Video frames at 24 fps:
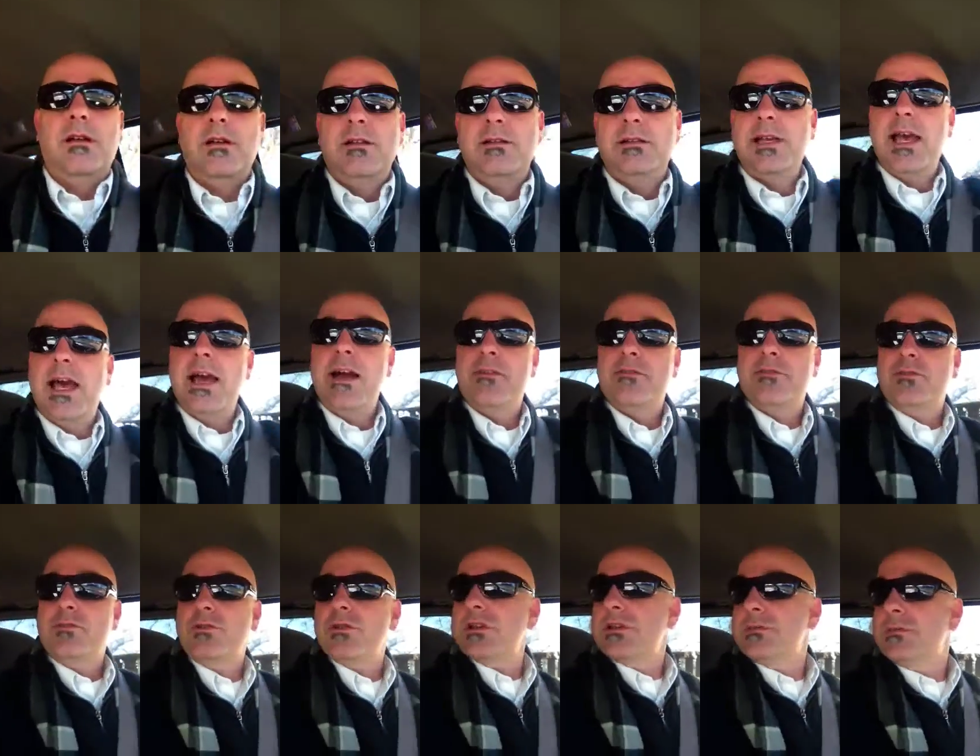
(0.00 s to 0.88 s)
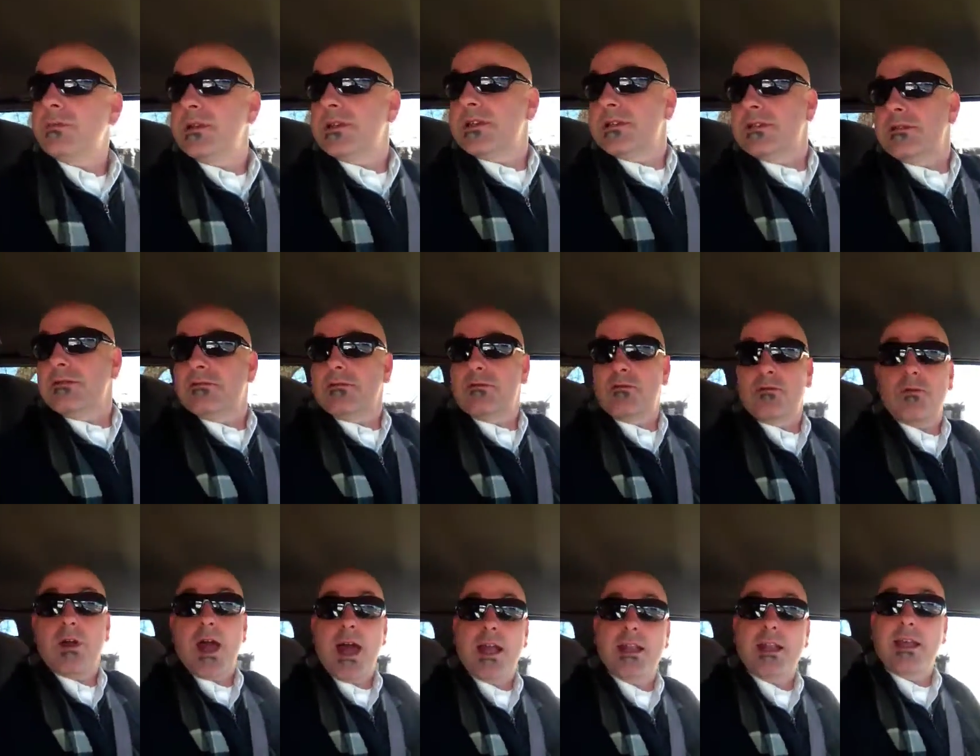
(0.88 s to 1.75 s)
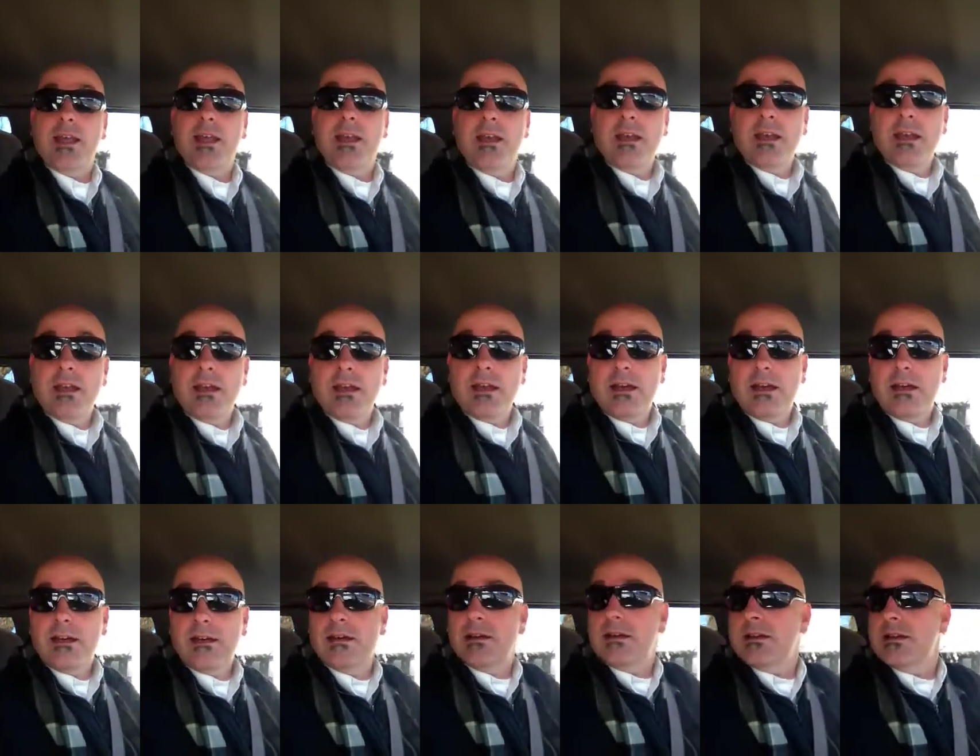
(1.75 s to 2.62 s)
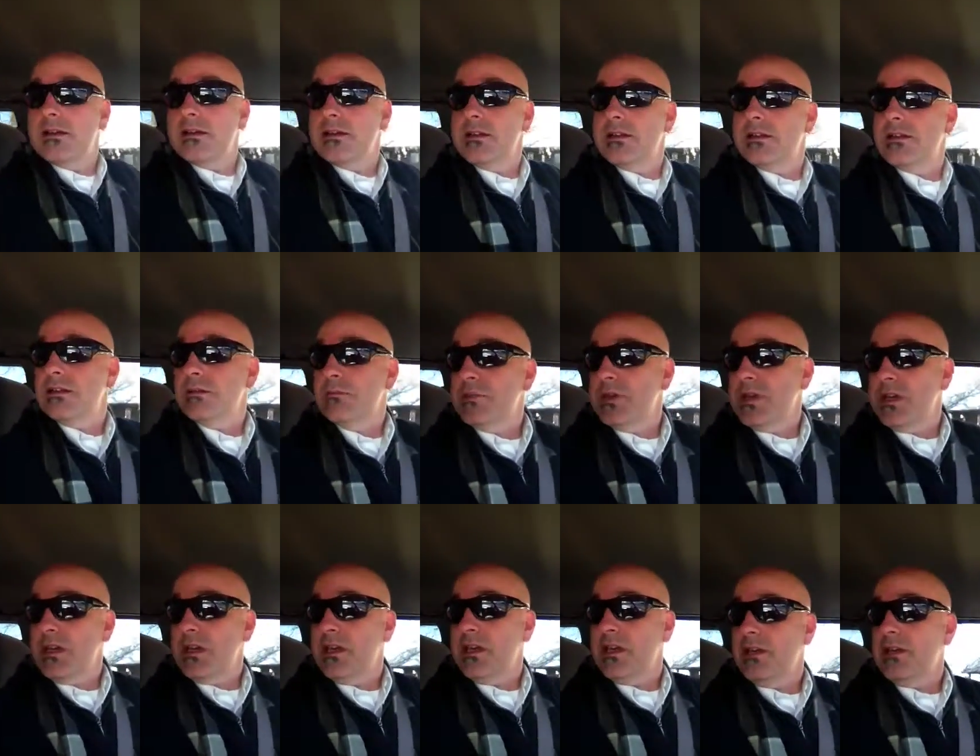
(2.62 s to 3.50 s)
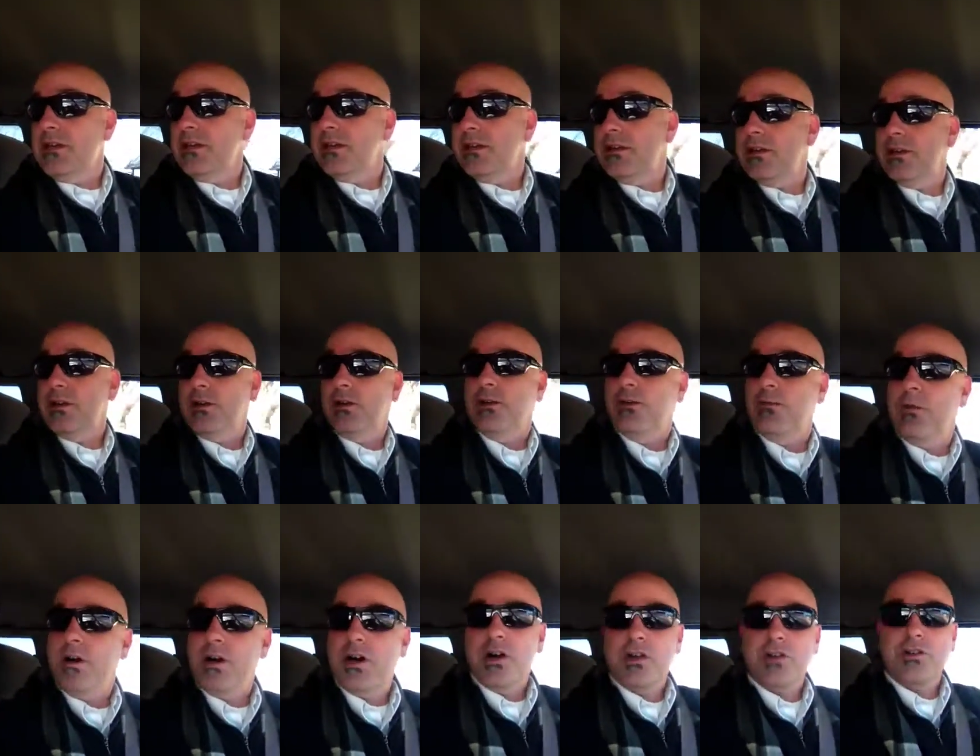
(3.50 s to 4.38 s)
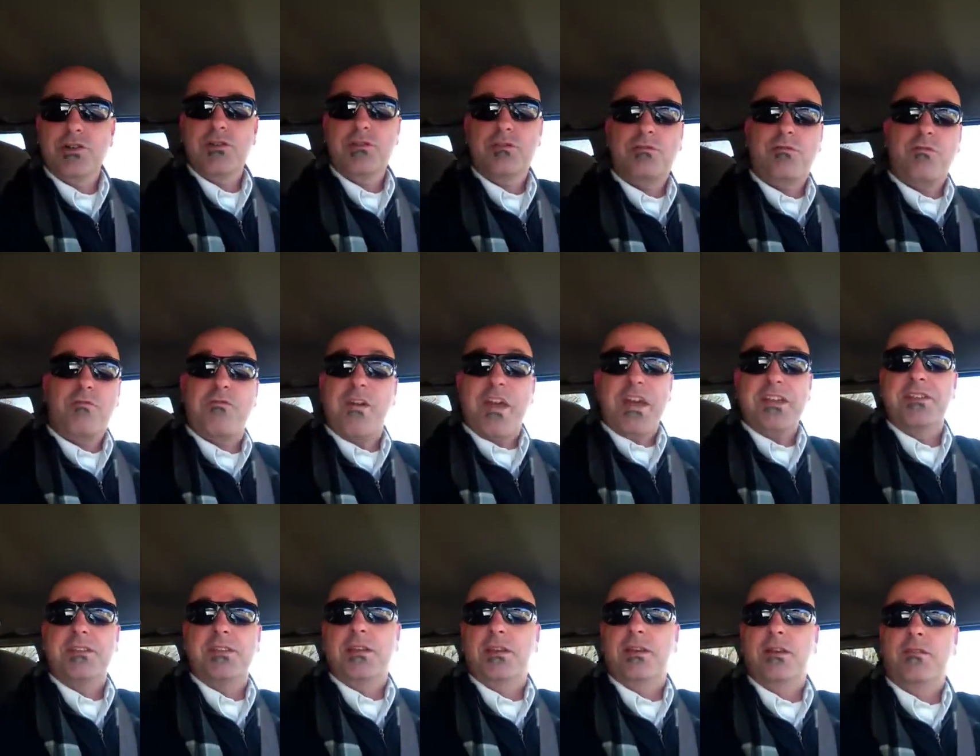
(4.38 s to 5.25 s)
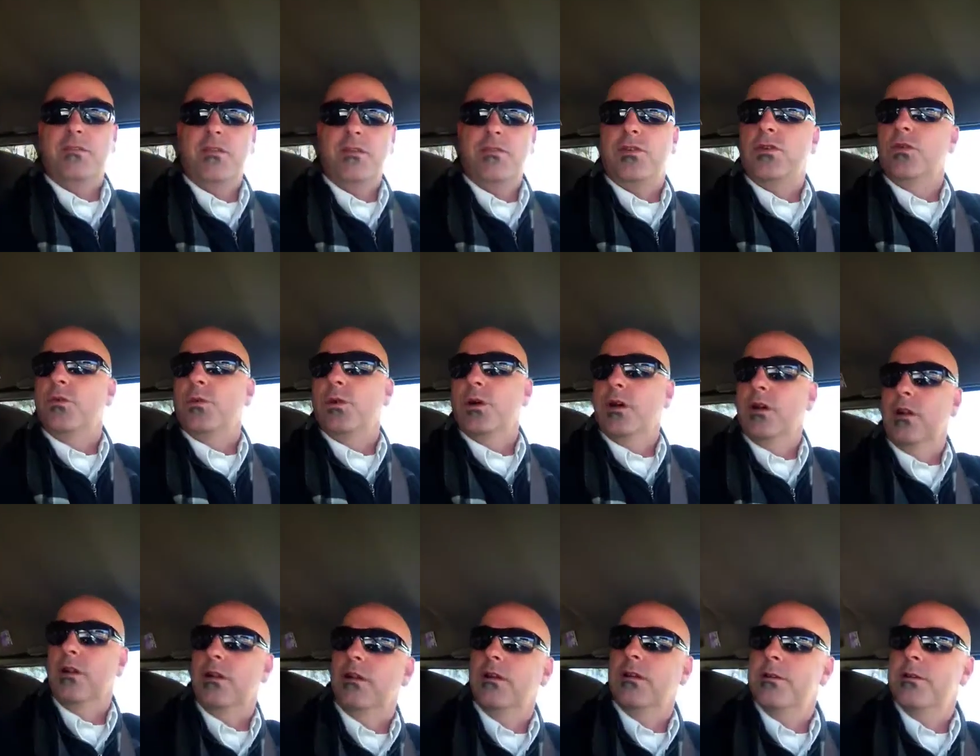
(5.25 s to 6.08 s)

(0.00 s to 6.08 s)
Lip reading: To have Christmas ready and to be, festive, if you will.